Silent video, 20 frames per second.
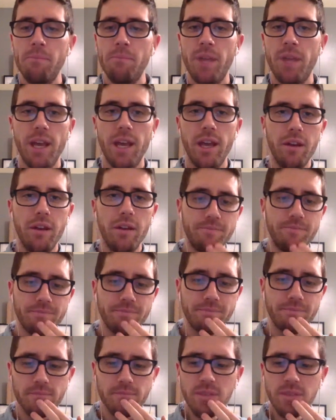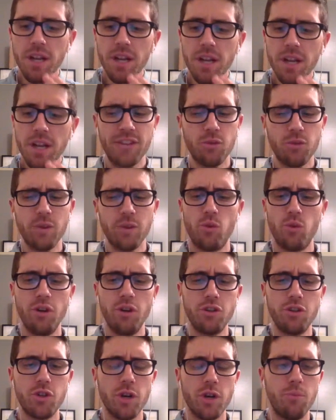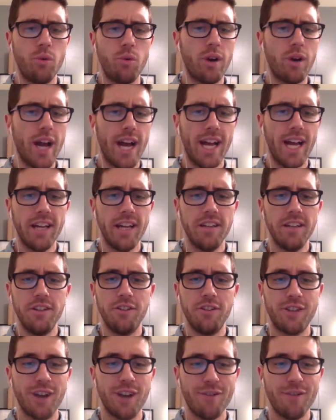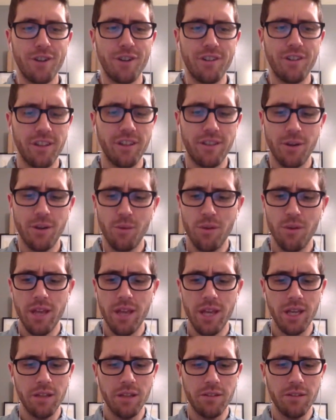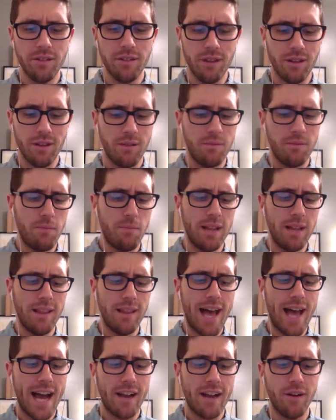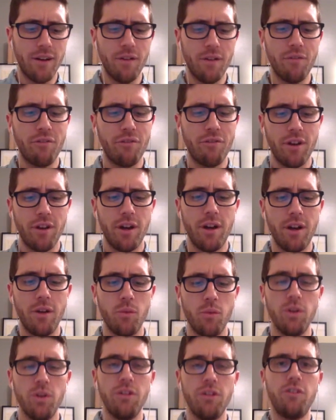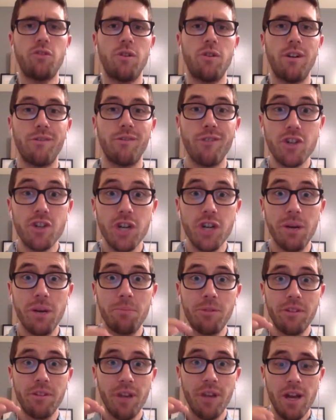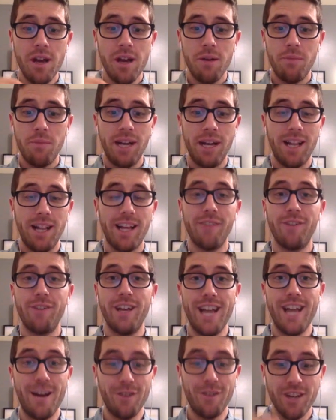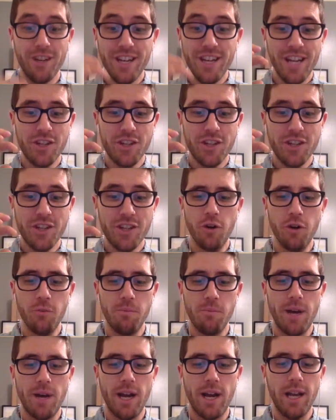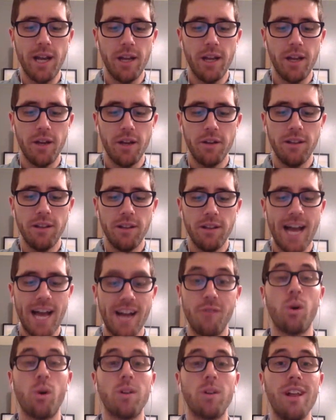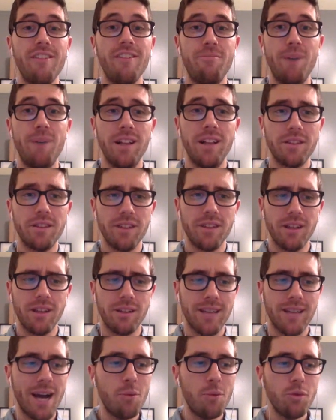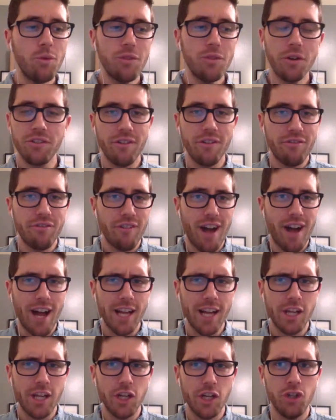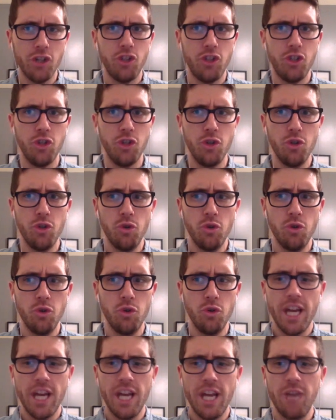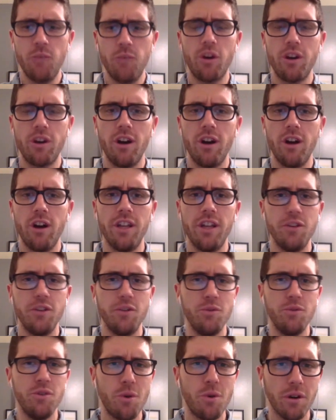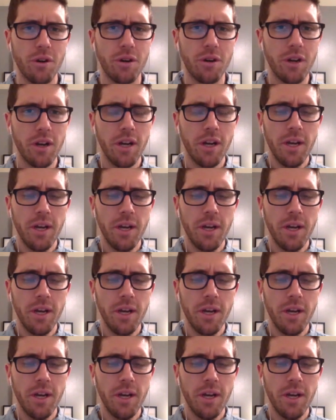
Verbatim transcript: And that's with the road trip. What I discovered is that there were things like my lack of uh, really strong friendships, my lack of getting out into nature, my lack of work life balance. Like that was all stuff I could do and work on in New York.